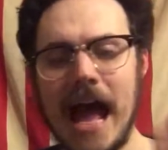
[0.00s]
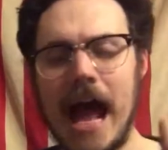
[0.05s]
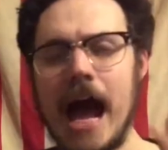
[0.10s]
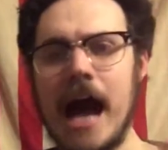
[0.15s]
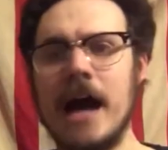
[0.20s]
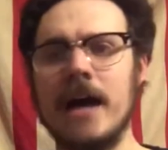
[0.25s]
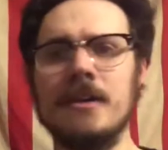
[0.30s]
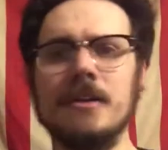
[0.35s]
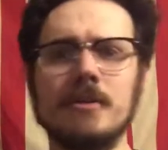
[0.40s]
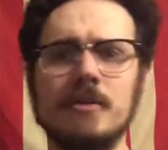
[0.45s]

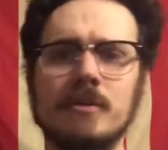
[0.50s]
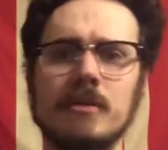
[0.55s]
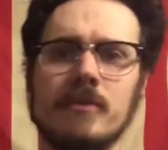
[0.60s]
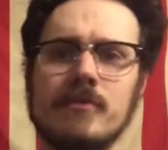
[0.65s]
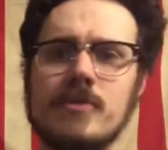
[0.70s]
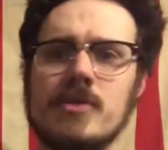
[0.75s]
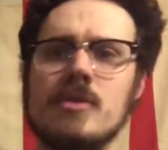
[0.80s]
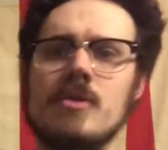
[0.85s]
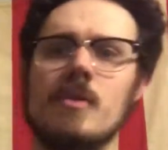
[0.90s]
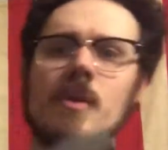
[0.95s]
I did a
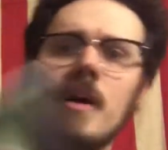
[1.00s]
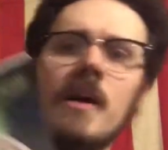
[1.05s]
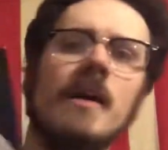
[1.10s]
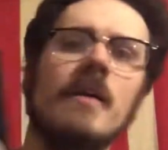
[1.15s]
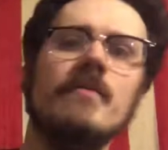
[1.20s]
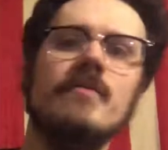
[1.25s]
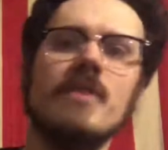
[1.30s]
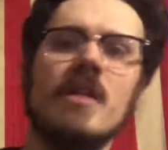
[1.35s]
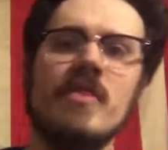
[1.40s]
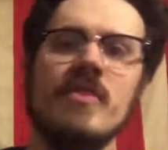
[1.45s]
review
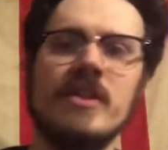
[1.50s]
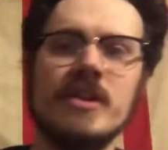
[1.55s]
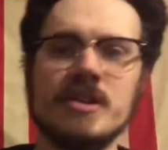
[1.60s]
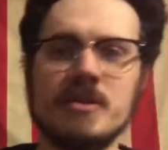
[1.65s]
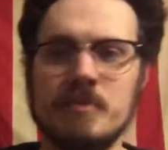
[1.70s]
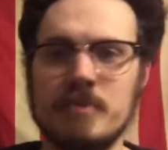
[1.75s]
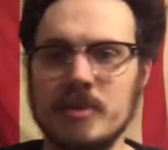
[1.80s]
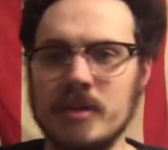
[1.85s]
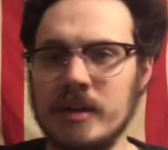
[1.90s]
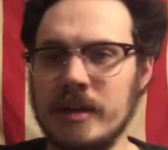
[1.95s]
of this
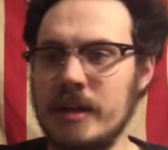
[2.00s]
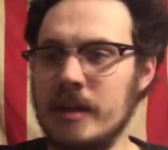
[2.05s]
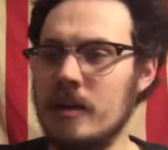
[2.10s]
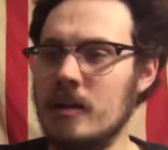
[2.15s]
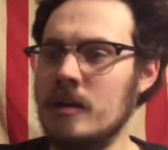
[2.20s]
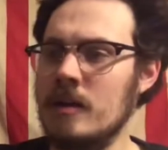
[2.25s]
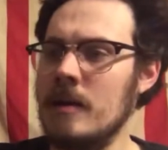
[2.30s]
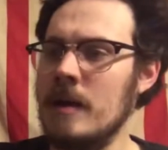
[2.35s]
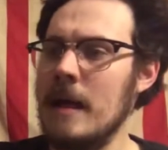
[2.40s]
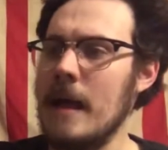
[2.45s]
book
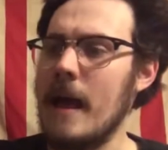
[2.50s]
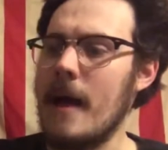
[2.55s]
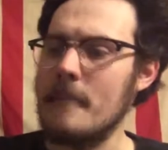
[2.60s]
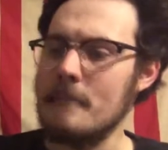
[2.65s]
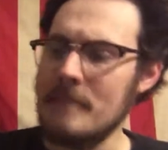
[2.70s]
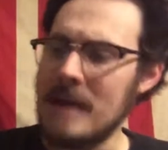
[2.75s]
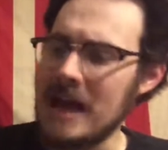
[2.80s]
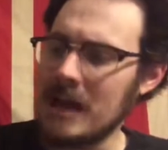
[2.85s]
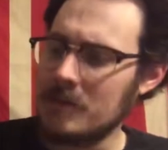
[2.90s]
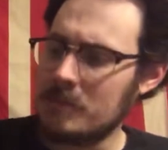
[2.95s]
here,
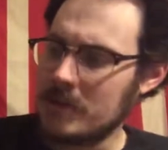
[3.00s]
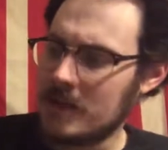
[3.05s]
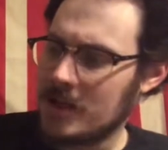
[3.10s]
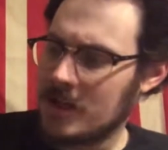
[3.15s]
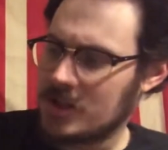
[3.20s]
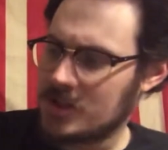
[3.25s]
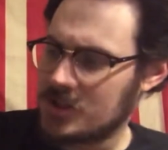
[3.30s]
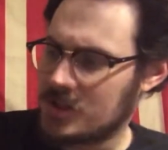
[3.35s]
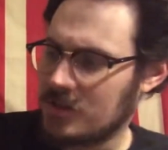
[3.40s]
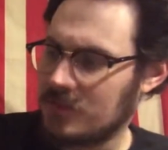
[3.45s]
Mad
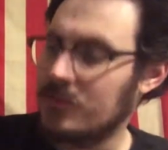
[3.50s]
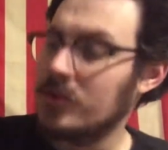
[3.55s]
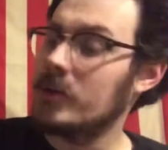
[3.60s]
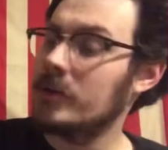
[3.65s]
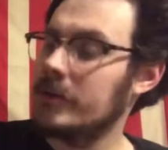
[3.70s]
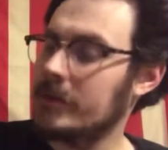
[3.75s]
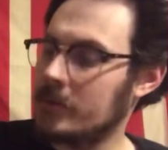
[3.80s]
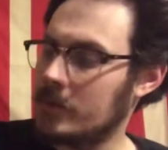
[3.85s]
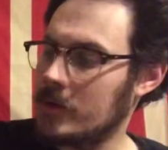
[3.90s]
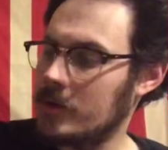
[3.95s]
Max
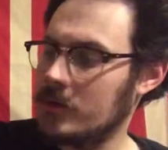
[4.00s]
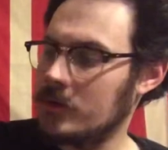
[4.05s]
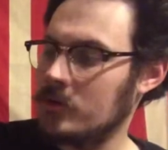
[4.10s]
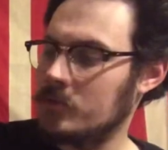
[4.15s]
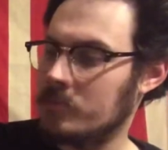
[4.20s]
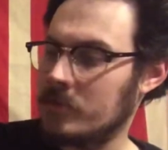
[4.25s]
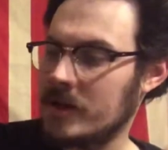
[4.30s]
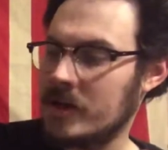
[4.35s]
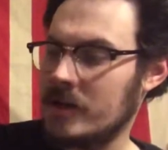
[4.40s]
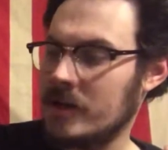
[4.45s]
Fury Road
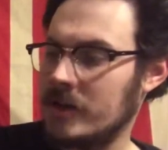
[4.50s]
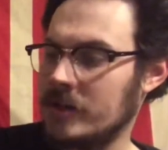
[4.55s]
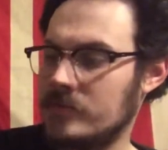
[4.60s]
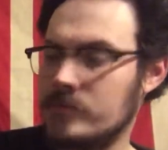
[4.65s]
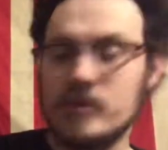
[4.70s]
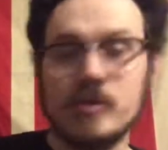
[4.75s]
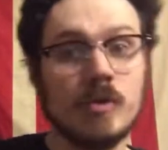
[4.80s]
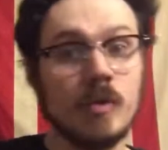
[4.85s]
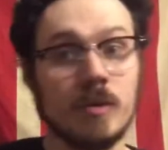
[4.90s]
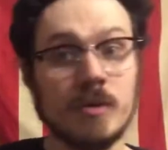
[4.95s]
by
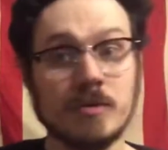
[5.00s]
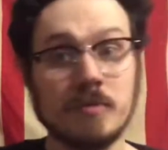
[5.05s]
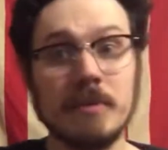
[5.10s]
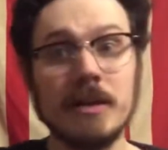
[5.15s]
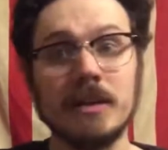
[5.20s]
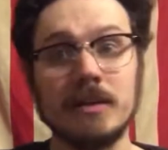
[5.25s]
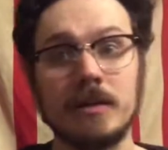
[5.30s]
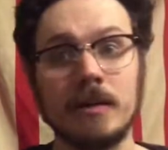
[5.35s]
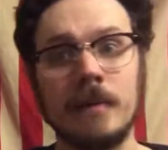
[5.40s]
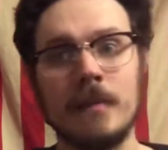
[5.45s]
George
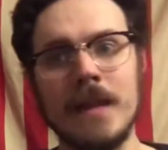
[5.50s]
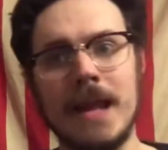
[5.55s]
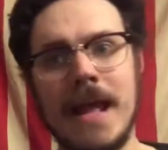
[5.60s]
Miller.